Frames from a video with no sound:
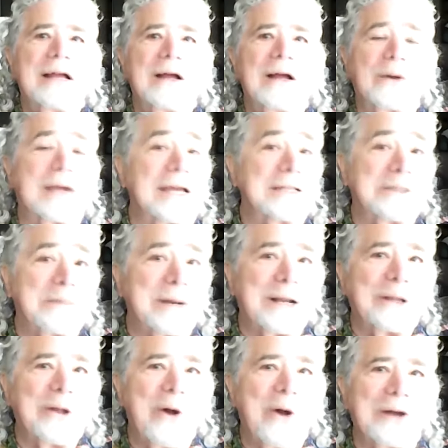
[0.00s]
Okay, it's been
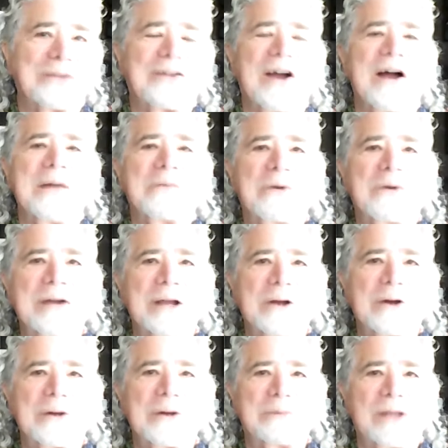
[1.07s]
a long time. We're in
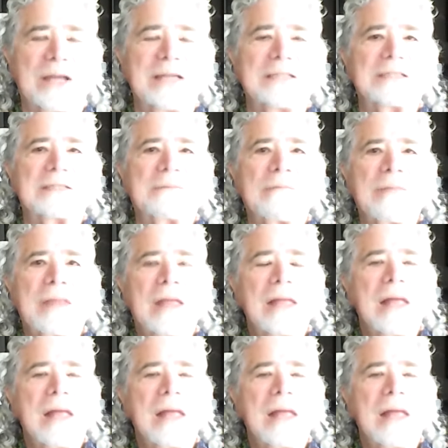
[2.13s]
a good place,